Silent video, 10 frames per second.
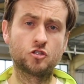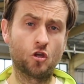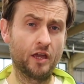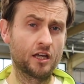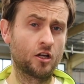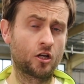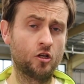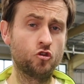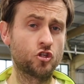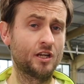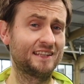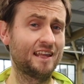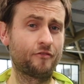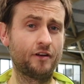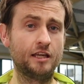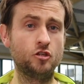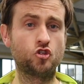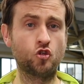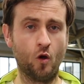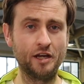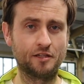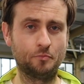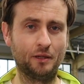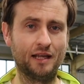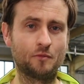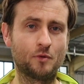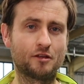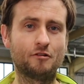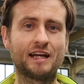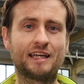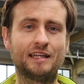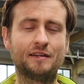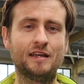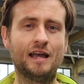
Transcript: So in conclusion, I definitely enjoyed playing with the racket.